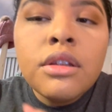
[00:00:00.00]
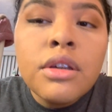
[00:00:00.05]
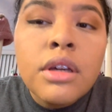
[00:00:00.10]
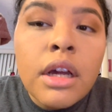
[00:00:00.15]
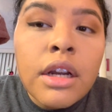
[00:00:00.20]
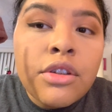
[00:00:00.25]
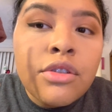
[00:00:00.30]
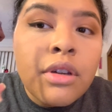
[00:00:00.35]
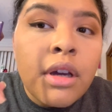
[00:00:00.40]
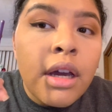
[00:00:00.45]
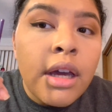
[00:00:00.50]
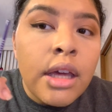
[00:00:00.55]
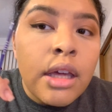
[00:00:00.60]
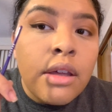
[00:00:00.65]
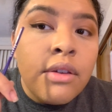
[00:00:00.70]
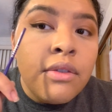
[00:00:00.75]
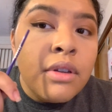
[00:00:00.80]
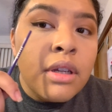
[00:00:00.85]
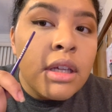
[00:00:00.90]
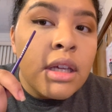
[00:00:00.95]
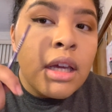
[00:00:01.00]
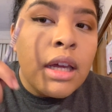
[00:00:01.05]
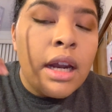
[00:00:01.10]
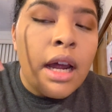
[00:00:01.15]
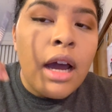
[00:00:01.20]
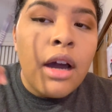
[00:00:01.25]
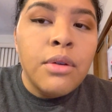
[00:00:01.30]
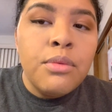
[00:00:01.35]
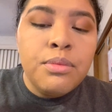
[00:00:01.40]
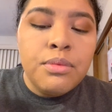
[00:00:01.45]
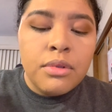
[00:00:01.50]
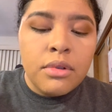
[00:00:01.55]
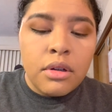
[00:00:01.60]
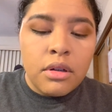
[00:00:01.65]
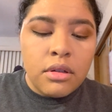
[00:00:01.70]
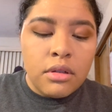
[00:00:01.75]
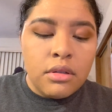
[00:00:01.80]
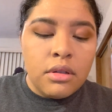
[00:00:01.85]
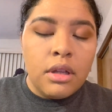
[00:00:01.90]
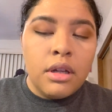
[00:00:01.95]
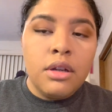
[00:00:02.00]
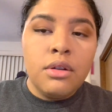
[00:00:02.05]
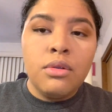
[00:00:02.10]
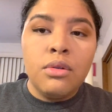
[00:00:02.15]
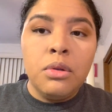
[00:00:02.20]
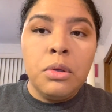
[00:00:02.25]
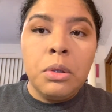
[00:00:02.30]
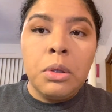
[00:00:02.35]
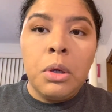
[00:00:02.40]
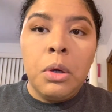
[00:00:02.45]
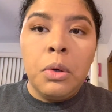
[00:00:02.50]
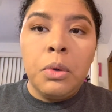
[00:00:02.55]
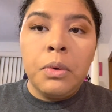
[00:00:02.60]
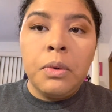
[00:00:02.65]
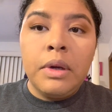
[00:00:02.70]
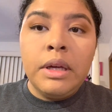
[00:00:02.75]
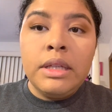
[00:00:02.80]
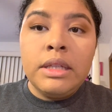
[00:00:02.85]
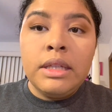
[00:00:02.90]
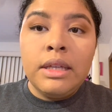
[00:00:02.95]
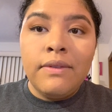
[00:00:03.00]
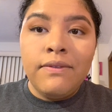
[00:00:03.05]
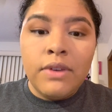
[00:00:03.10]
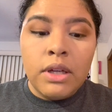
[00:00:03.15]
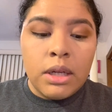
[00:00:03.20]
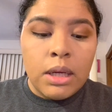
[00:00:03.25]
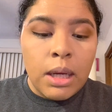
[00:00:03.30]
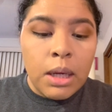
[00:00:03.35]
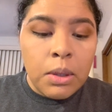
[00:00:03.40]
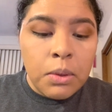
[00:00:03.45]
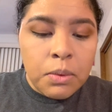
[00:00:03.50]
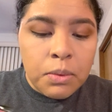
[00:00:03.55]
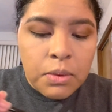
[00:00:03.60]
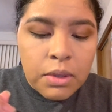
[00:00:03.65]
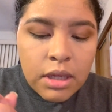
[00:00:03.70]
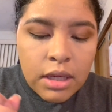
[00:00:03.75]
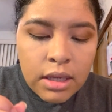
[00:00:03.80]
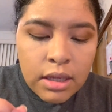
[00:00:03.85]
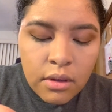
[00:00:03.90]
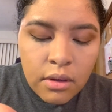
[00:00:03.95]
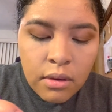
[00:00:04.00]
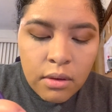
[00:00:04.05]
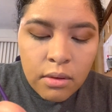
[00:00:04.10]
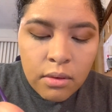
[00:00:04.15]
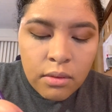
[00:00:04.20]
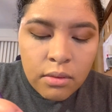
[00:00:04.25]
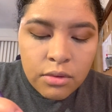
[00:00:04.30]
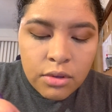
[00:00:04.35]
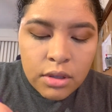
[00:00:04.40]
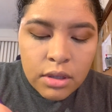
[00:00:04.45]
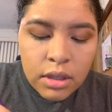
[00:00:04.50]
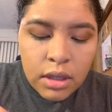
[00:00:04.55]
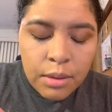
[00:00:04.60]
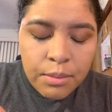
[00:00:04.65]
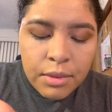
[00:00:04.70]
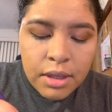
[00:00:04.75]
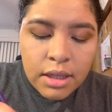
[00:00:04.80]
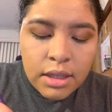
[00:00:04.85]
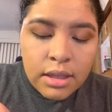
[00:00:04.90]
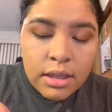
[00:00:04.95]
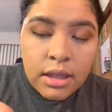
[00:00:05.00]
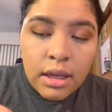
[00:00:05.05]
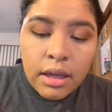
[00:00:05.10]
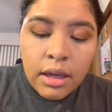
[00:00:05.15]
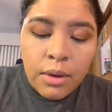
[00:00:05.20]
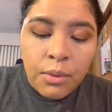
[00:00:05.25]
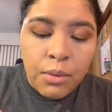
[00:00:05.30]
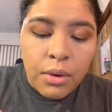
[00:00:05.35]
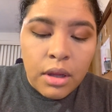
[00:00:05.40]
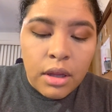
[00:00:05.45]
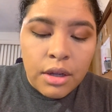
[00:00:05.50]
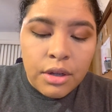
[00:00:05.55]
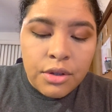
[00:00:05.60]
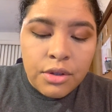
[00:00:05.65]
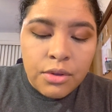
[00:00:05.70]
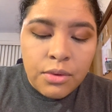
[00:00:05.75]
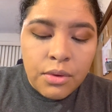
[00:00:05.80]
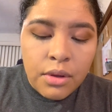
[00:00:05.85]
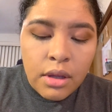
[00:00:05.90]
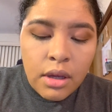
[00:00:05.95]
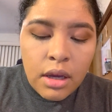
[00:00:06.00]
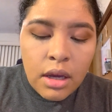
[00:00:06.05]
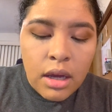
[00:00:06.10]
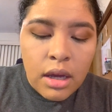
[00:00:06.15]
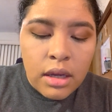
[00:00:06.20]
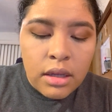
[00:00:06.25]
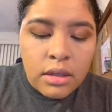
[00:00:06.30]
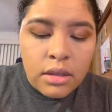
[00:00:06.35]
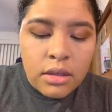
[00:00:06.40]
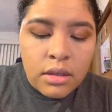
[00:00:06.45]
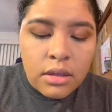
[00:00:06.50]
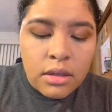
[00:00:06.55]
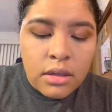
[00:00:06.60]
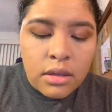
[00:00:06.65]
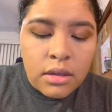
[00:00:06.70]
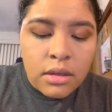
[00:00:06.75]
You gotta try evening it out because then it'll look all crazy if you don't. So just give me a second while I do that.